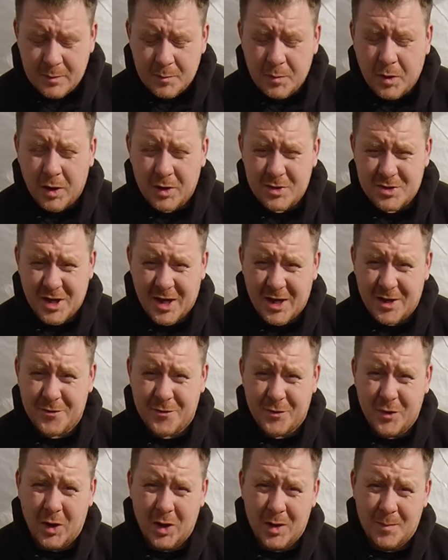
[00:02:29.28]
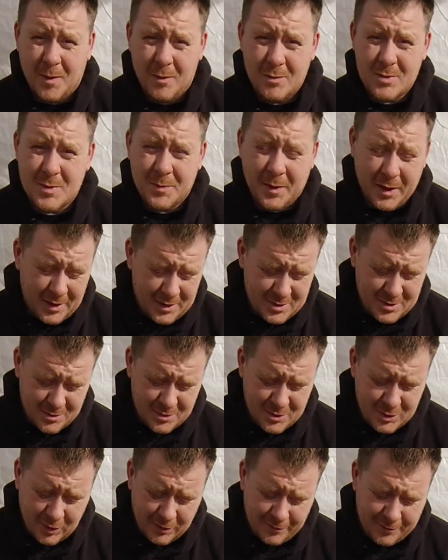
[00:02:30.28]
Apologise for all the motorbikes
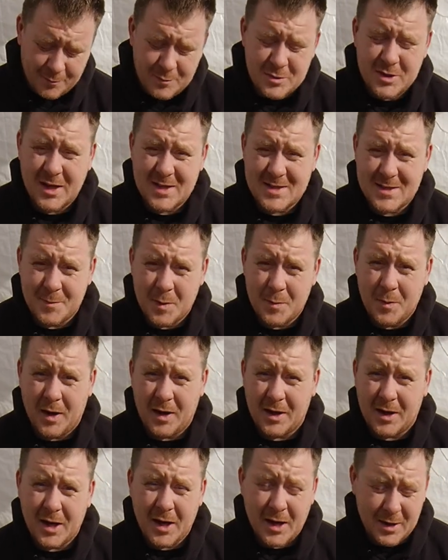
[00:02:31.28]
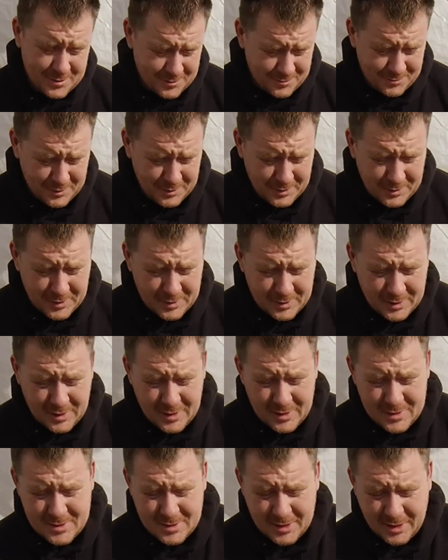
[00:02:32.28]
and stuff I'm sat in my back garden
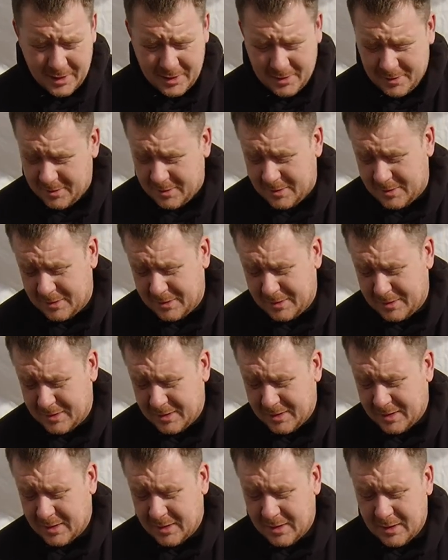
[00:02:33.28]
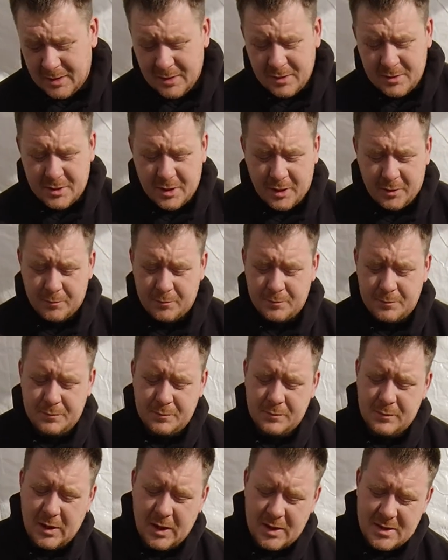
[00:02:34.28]
today. So
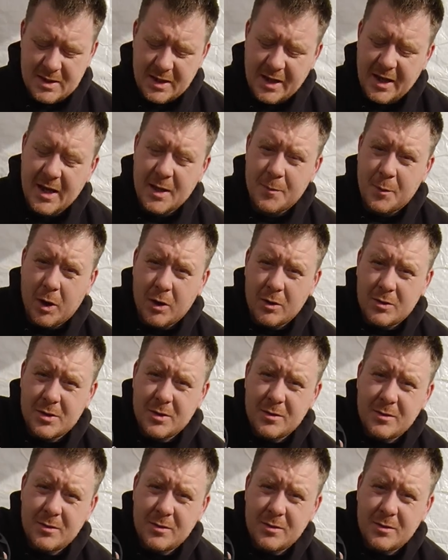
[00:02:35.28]
that's the gearbox.